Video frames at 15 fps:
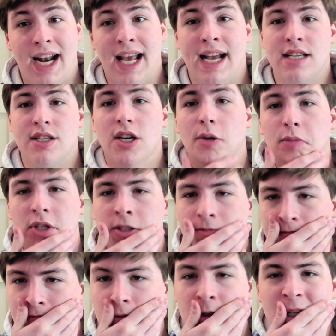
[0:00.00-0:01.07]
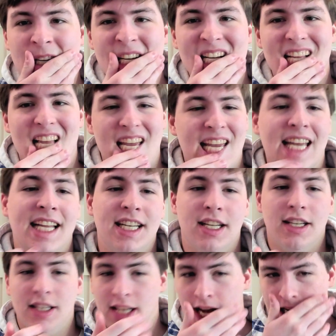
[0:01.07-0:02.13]
ass open
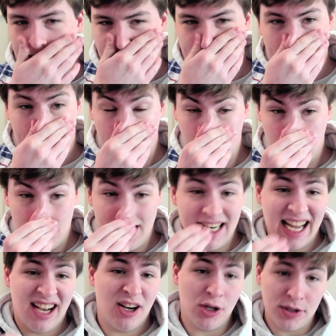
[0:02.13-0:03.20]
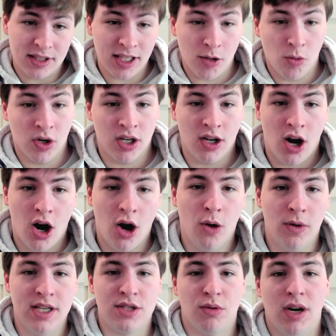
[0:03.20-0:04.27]
and knock it down. Now, they weren't
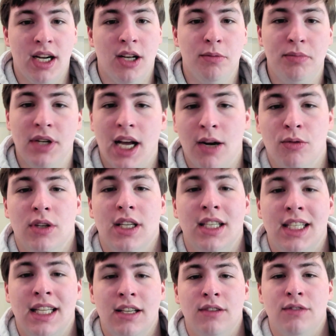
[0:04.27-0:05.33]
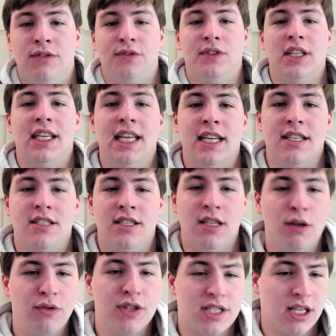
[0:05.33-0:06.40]
always wide open. I really give the Kings
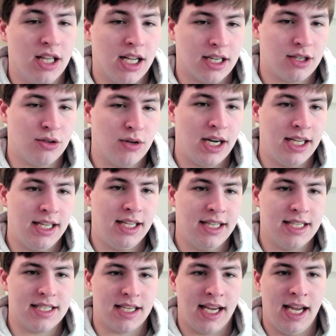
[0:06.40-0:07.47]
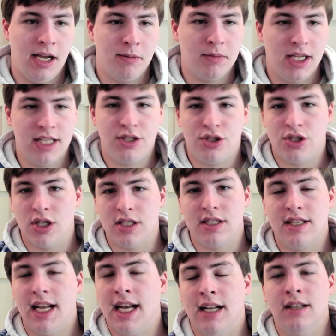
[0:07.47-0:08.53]
defense a lot of credit in this game. It's
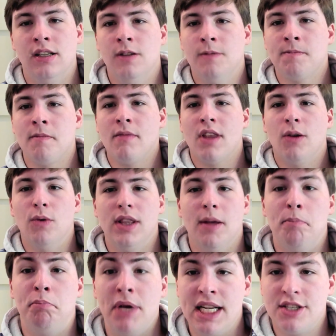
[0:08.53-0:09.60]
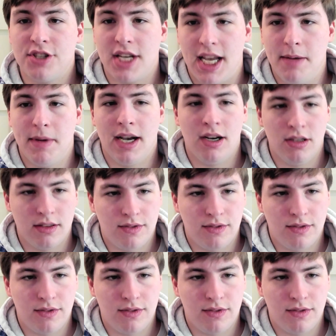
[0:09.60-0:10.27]
just that when the bench came out